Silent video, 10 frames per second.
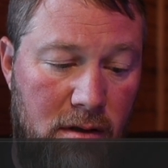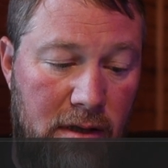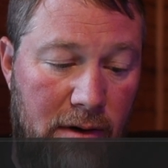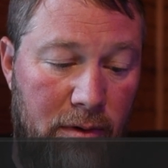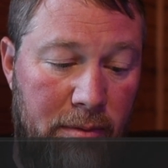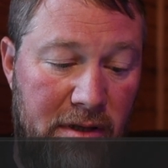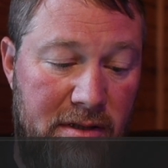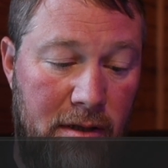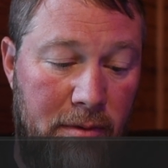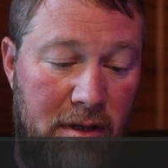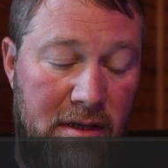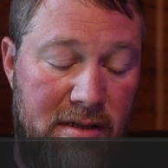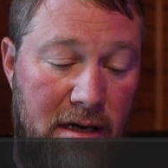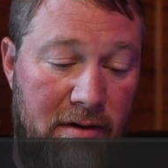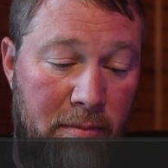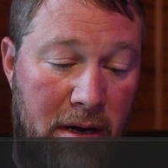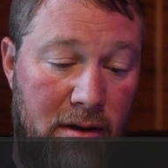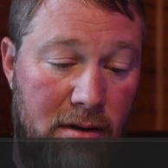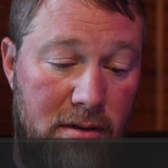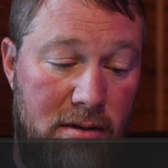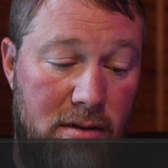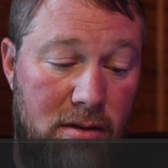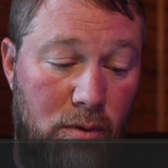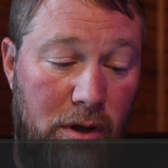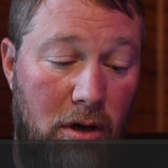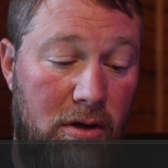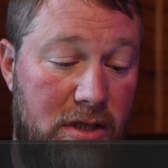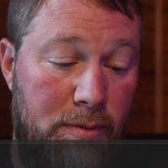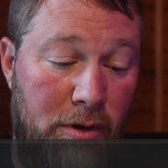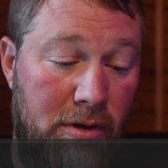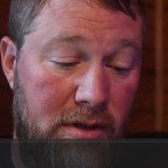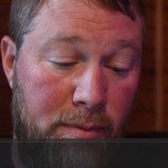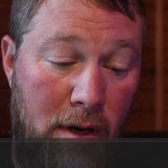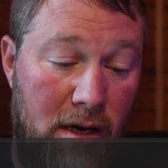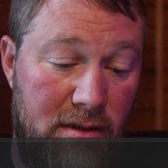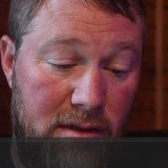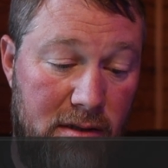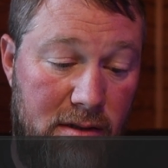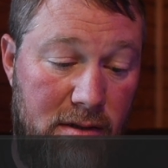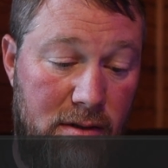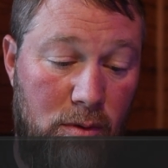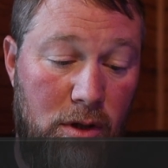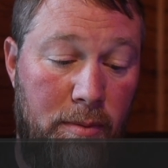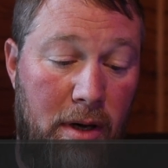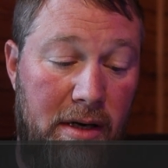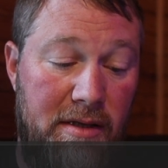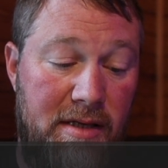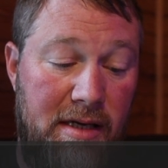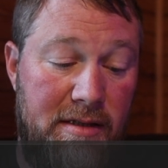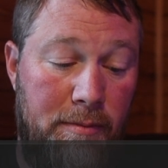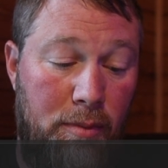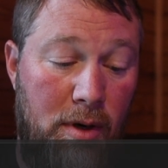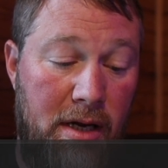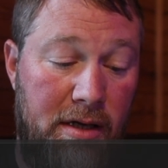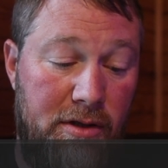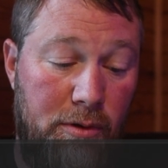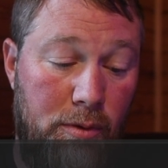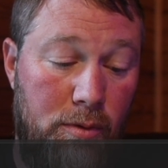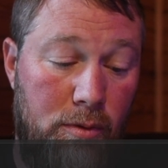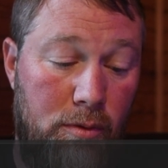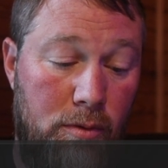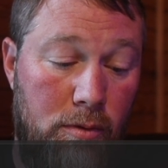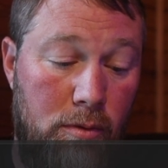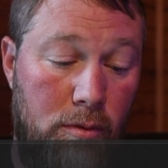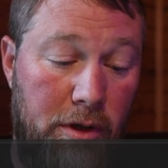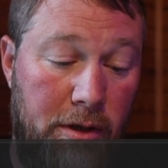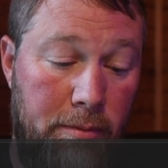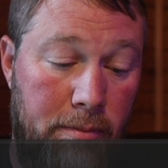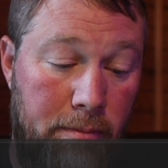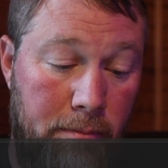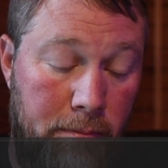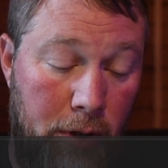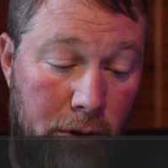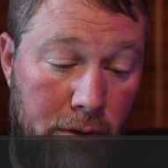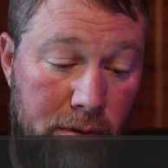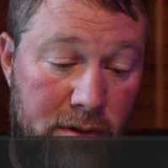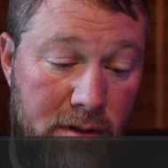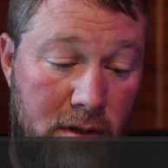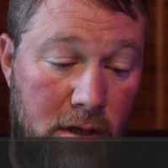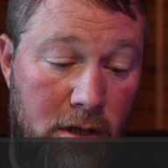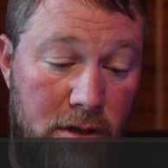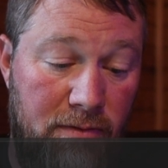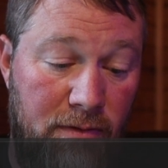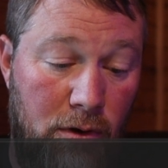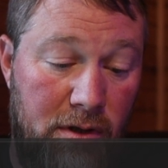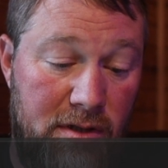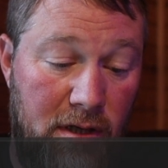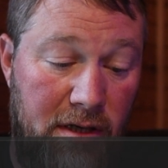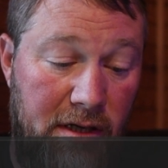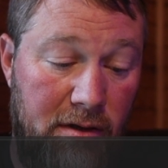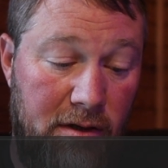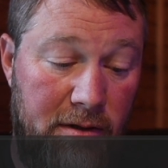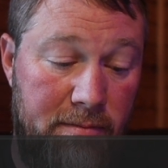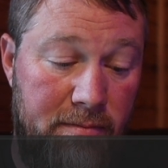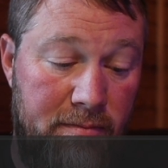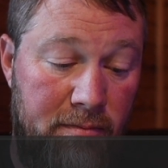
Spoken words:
that would mean something is out of balance. We all experience pauses where the body takes a break to recompose, to focus on healing.